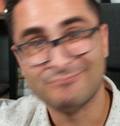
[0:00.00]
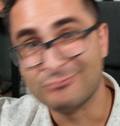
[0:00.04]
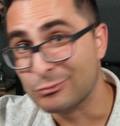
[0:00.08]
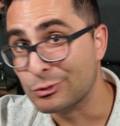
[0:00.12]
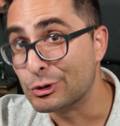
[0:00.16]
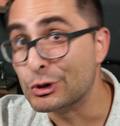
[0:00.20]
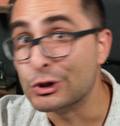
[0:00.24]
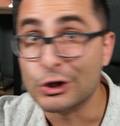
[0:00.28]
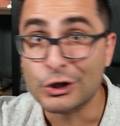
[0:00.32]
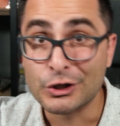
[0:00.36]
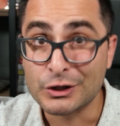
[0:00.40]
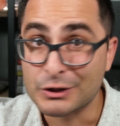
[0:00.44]

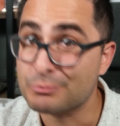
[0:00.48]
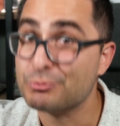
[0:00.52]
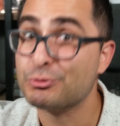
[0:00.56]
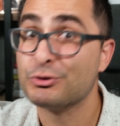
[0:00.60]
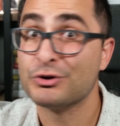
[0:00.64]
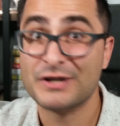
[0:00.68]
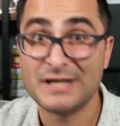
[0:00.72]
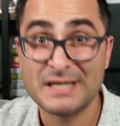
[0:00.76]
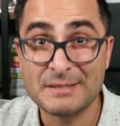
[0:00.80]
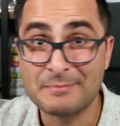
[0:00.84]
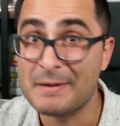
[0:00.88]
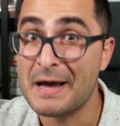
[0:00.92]
looks
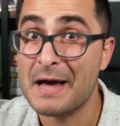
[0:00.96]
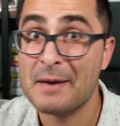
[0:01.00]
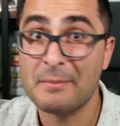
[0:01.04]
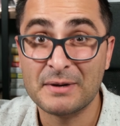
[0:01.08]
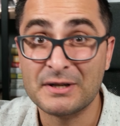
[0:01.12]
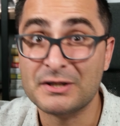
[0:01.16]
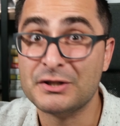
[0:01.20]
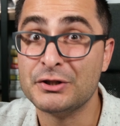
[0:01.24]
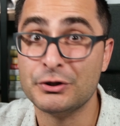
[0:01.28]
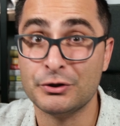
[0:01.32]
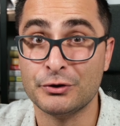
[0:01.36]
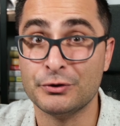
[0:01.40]
pretty
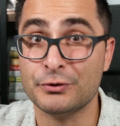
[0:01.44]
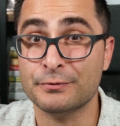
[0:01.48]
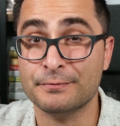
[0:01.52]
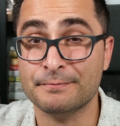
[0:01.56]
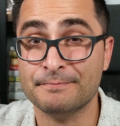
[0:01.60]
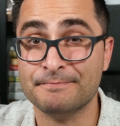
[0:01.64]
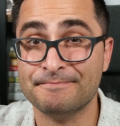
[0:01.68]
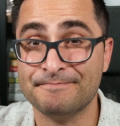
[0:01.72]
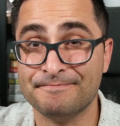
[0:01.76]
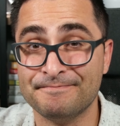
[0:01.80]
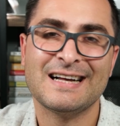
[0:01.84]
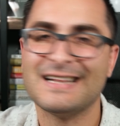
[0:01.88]
spammy too.
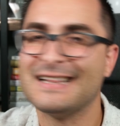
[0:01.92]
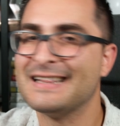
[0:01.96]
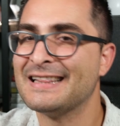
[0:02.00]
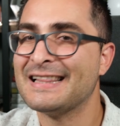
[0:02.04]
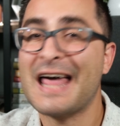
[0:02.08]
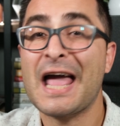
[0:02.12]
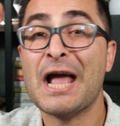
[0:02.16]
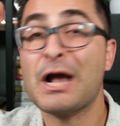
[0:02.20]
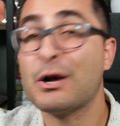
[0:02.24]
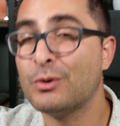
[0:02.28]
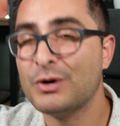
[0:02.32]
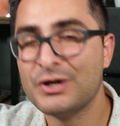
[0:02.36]

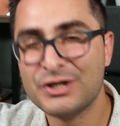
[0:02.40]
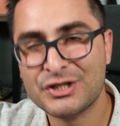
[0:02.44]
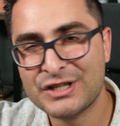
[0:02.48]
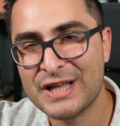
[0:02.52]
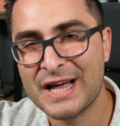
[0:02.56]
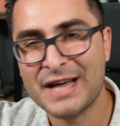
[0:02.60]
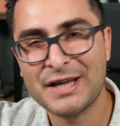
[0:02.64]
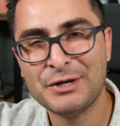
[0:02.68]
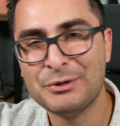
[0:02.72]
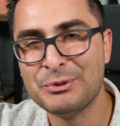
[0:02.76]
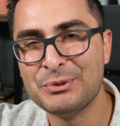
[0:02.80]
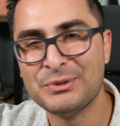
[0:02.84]
Language
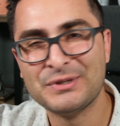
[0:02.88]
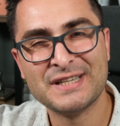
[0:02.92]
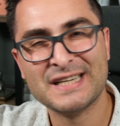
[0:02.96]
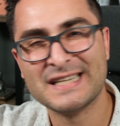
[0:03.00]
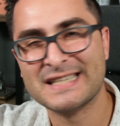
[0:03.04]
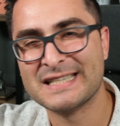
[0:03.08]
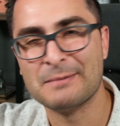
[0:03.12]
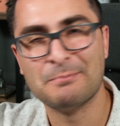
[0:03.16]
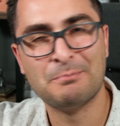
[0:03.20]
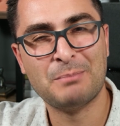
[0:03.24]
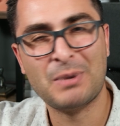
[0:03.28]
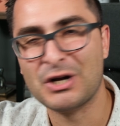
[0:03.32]
that uses
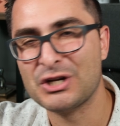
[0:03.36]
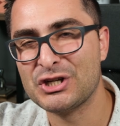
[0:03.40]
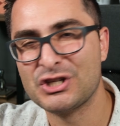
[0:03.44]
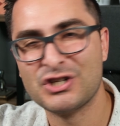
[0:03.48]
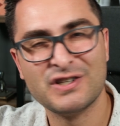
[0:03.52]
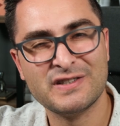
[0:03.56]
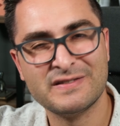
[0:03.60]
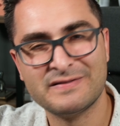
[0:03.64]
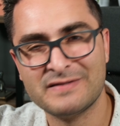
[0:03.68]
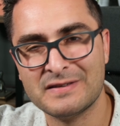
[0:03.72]
a bunch of